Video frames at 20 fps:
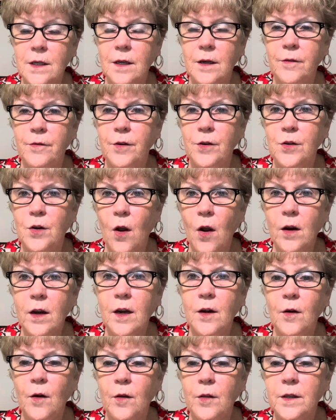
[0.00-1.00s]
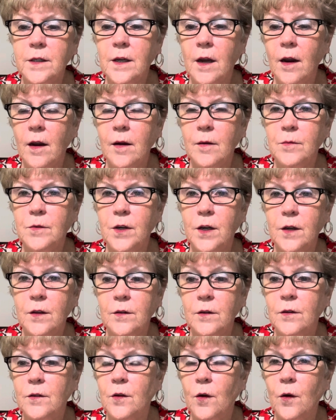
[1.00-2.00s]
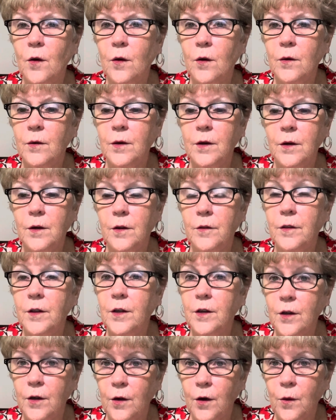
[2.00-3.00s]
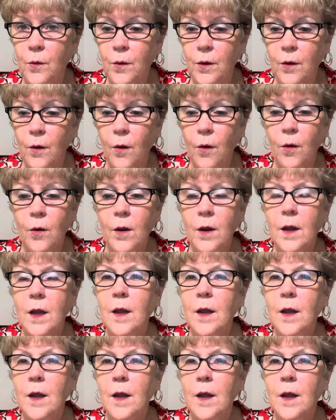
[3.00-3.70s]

If you're talking all the time, chances are you think you know it all.